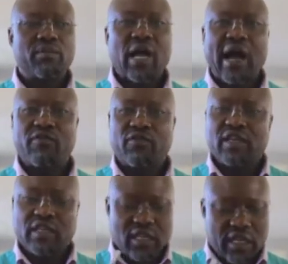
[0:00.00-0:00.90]

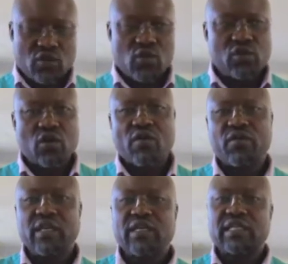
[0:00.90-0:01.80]
avoid the use of
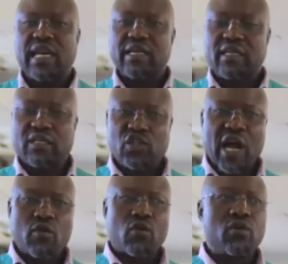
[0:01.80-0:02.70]
things like the
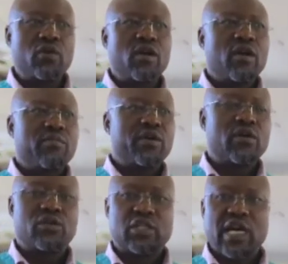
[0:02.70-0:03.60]
charcoal,
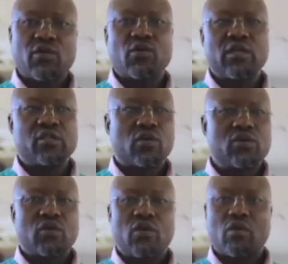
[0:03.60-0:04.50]
because charcoal is
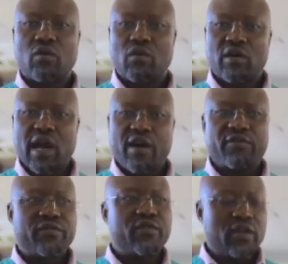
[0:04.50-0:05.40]
also
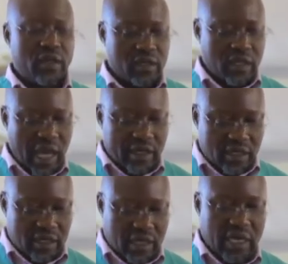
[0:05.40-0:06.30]
rough, and
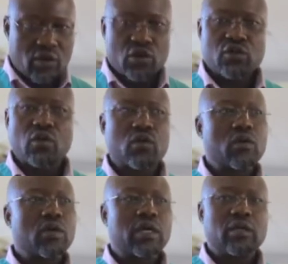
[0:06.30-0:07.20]
it can also
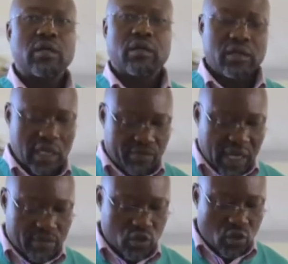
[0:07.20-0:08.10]

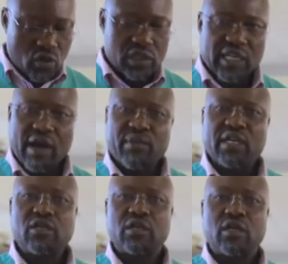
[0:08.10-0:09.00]
sometimes cause
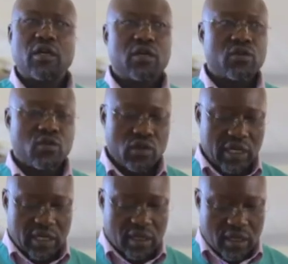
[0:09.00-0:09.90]
damage to
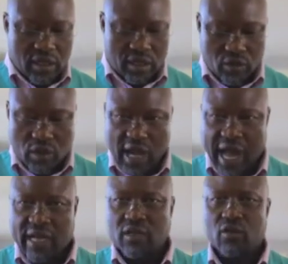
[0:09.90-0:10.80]
the
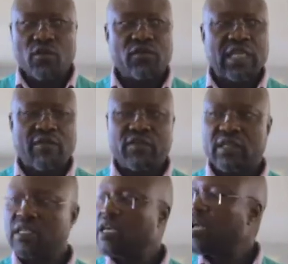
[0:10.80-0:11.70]
hard tooth
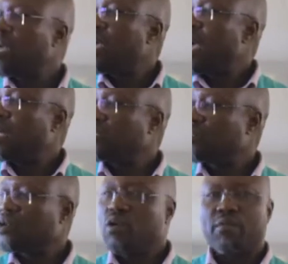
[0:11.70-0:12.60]
surface. And
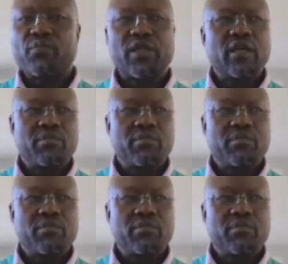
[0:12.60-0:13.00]
so,